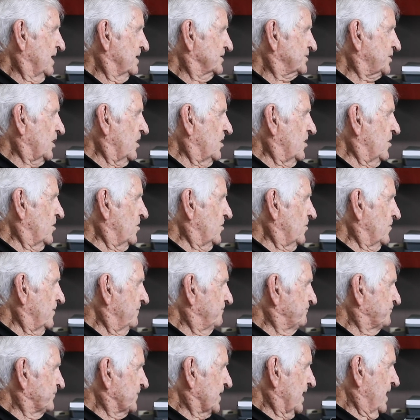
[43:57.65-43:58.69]
So
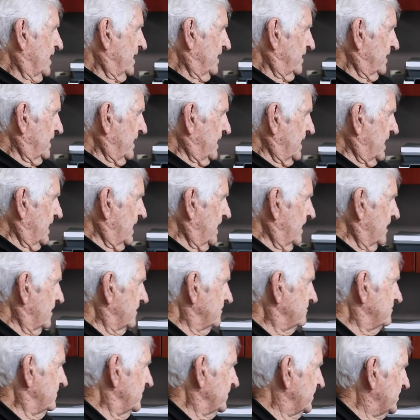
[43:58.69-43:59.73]

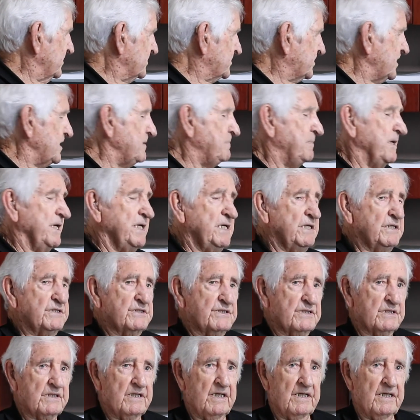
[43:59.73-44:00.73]
the Seabees,